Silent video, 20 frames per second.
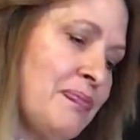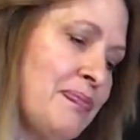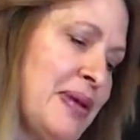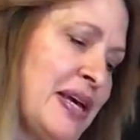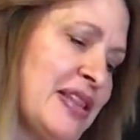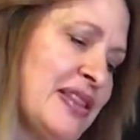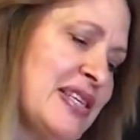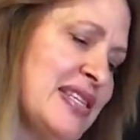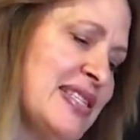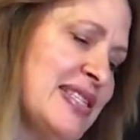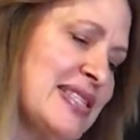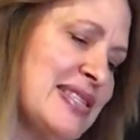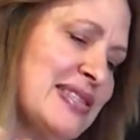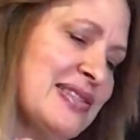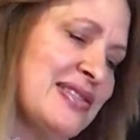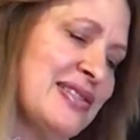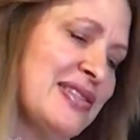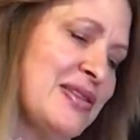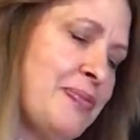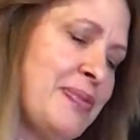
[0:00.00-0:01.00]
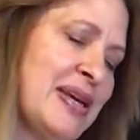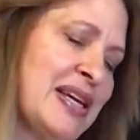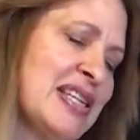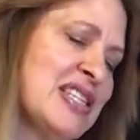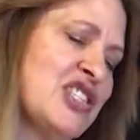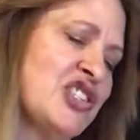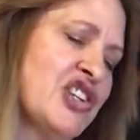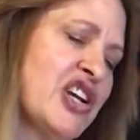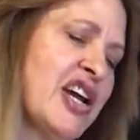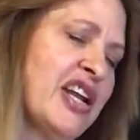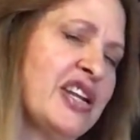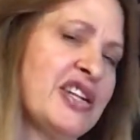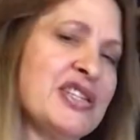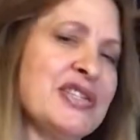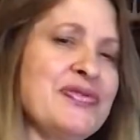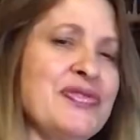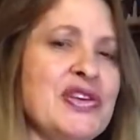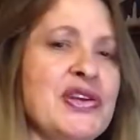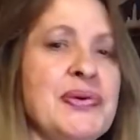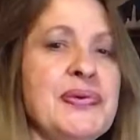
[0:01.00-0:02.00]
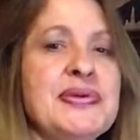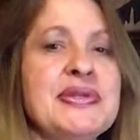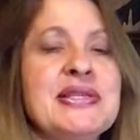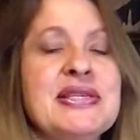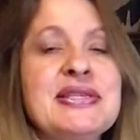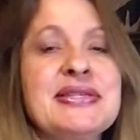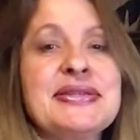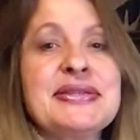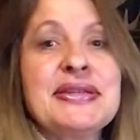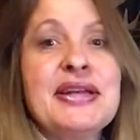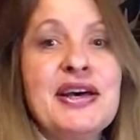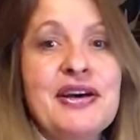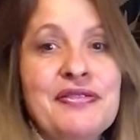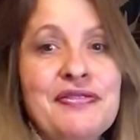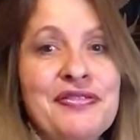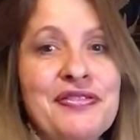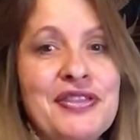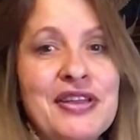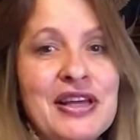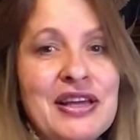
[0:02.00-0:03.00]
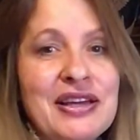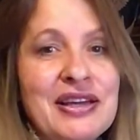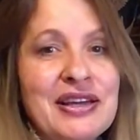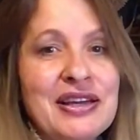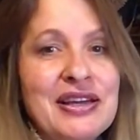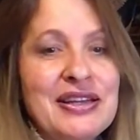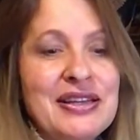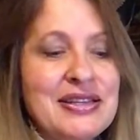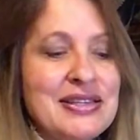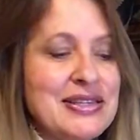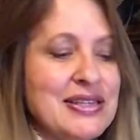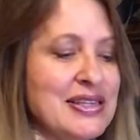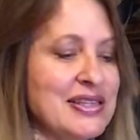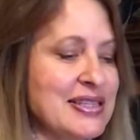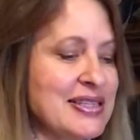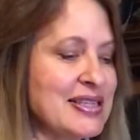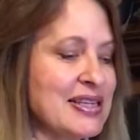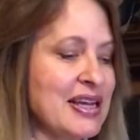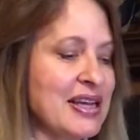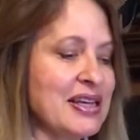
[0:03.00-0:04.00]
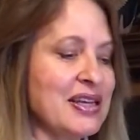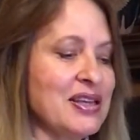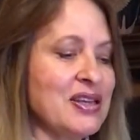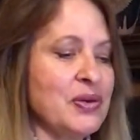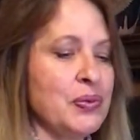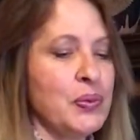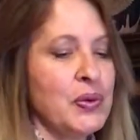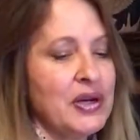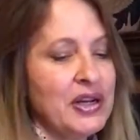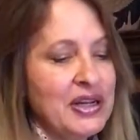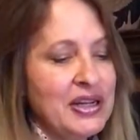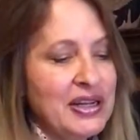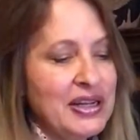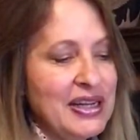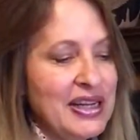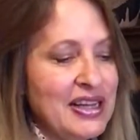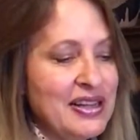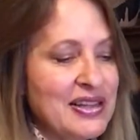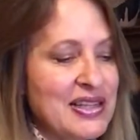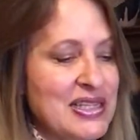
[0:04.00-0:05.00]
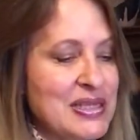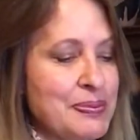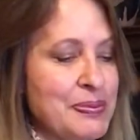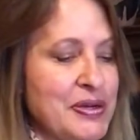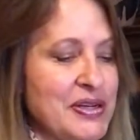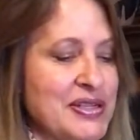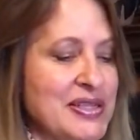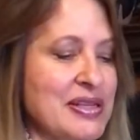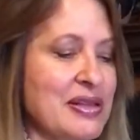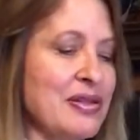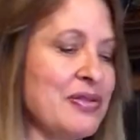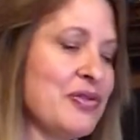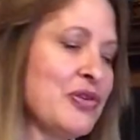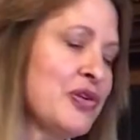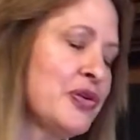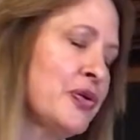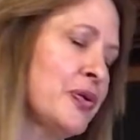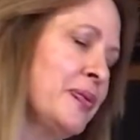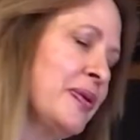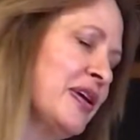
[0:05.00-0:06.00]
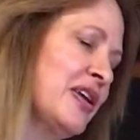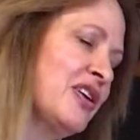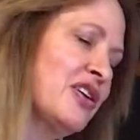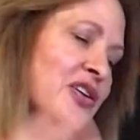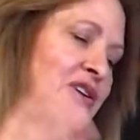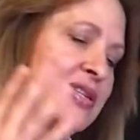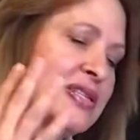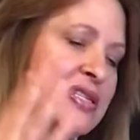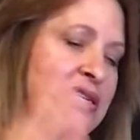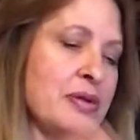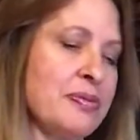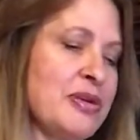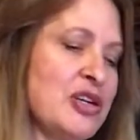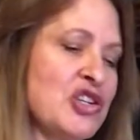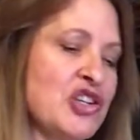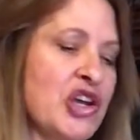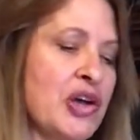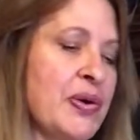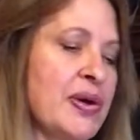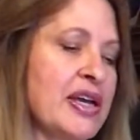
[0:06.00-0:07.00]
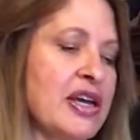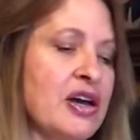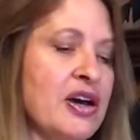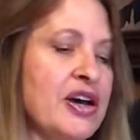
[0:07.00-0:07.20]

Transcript: but the biggest challenge for you is this love thing, and it's like you want to let this person through, but you got so much going